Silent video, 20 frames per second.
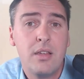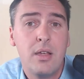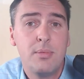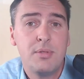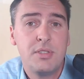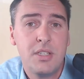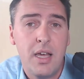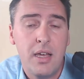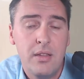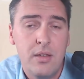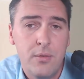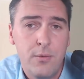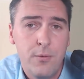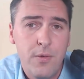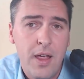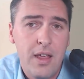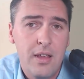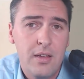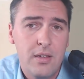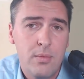upside the
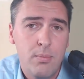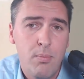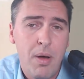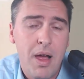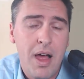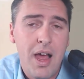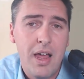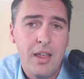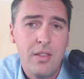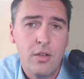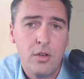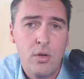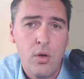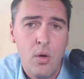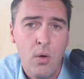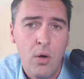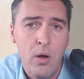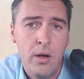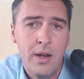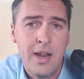face by the
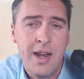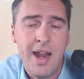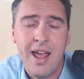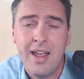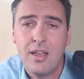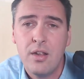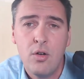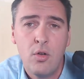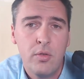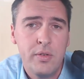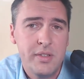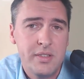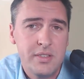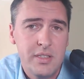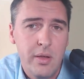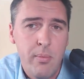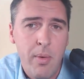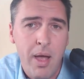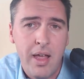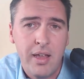court and I can only
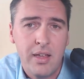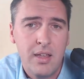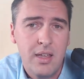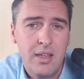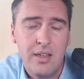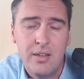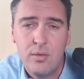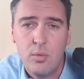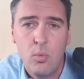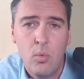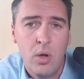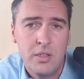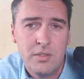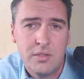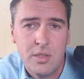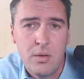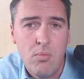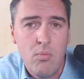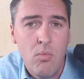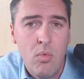see my kids
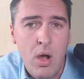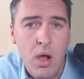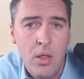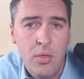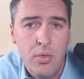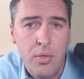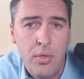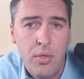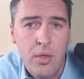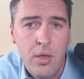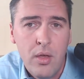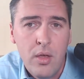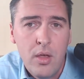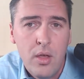once a month